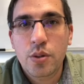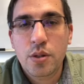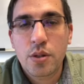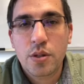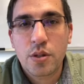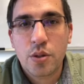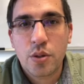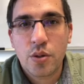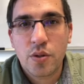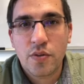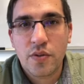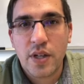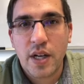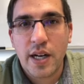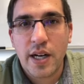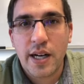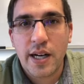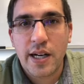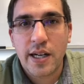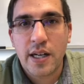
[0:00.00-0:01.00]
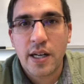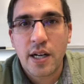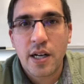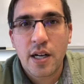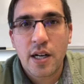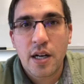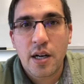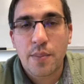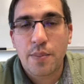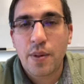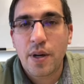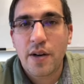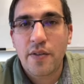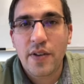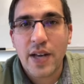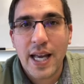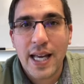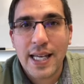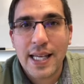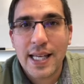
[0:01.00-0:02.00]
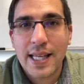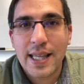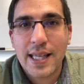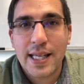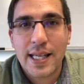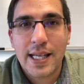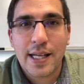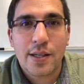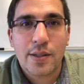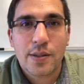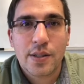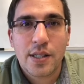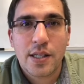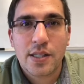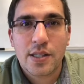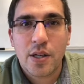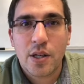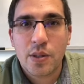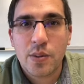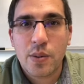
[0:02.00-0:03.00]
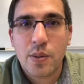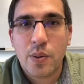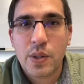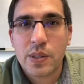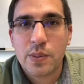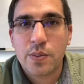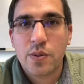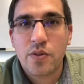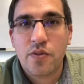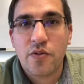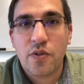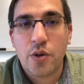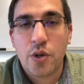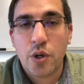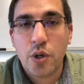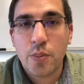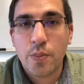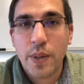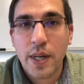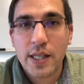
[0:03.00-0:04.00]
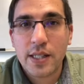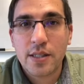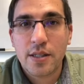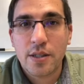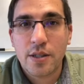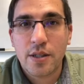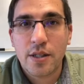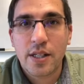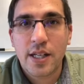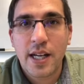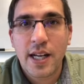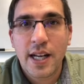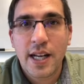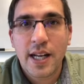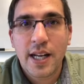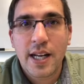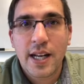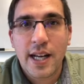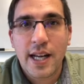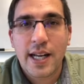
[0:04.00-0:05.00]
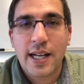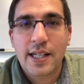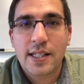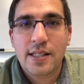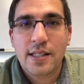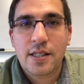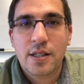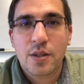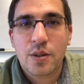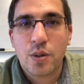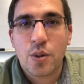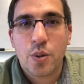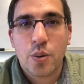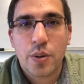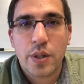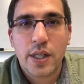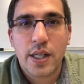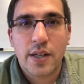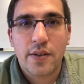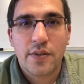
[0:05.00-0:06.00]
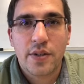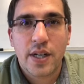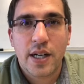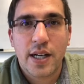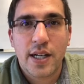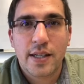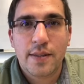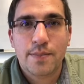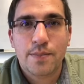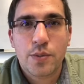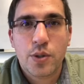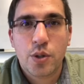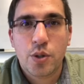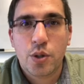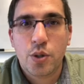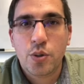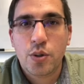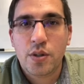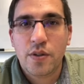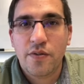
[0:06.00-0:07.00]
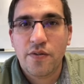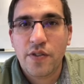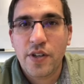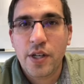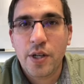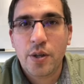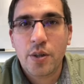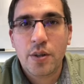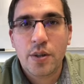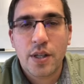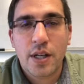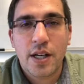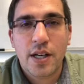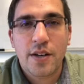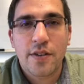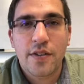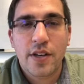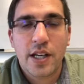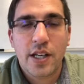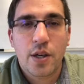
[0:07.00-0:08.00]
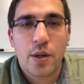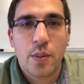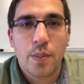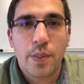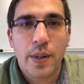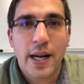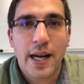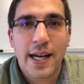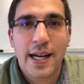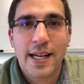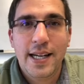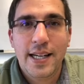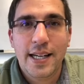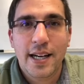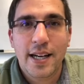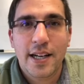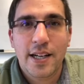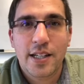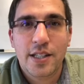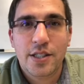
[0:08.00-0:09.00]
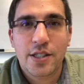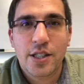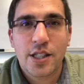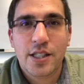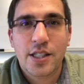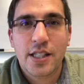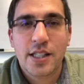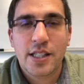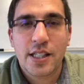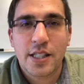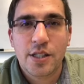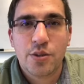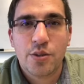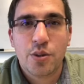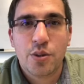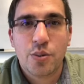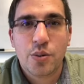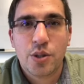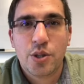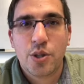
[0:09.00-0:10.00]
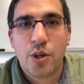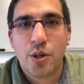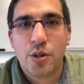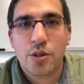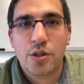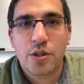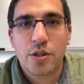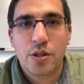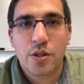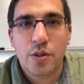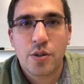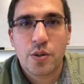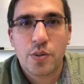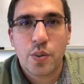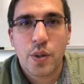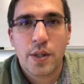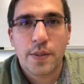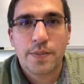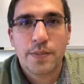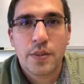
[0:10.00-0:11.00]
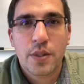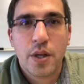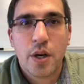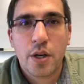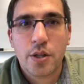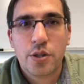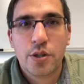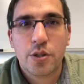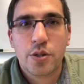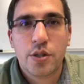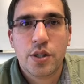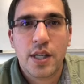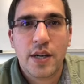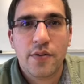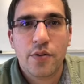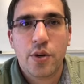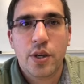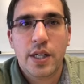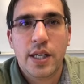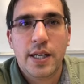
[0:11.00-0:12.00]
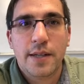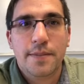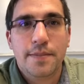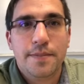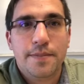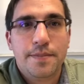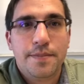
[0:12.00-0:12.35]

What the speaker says: to serve God above anything else, because ultimately what's for your best good and to the glory of God. So choose to fear, love, and obey God, just as Israel was charged to do as well. All right, church, have a great day.